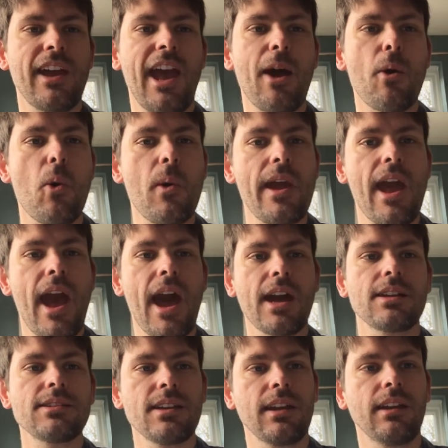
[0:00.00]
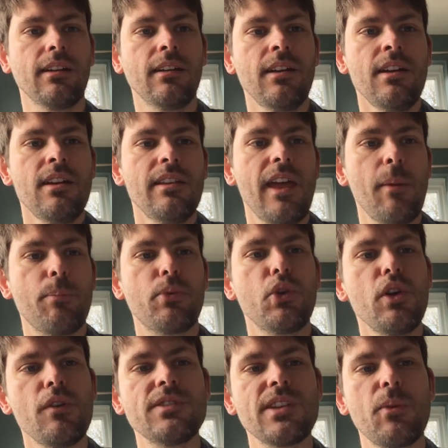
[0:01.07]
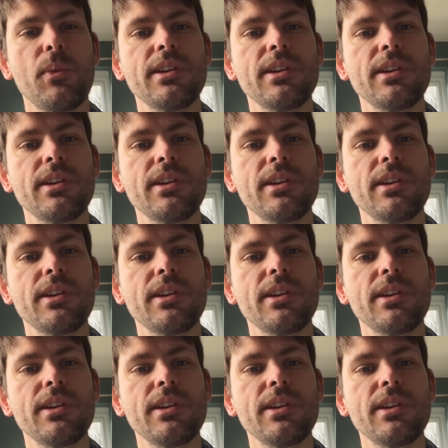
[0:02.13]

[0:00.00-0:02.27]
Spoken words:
How are we acting that proves that